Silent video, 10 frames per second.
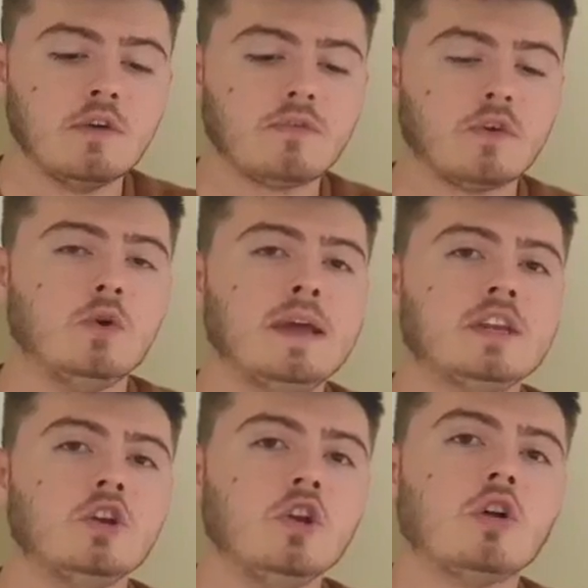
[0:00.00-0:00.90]

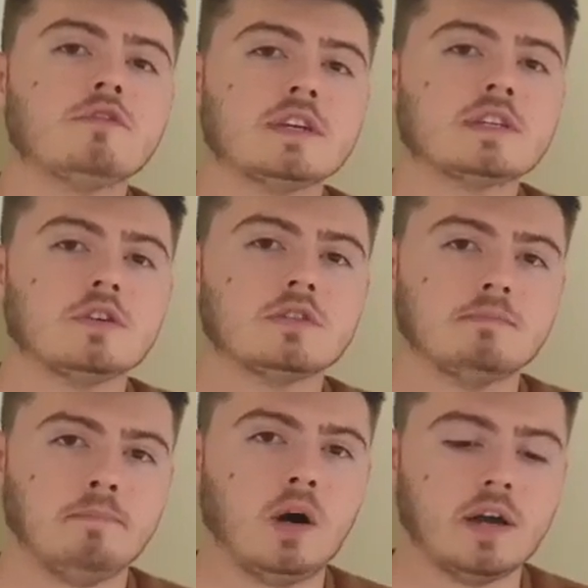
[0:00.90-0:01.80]
fluid, non-viscous
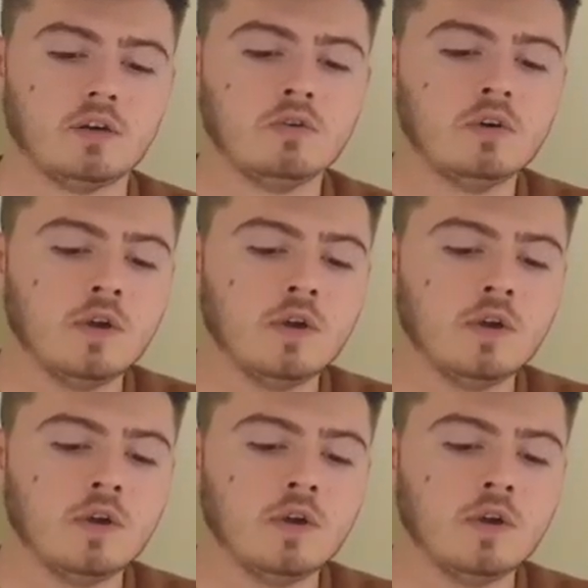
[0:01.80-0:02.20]
bile,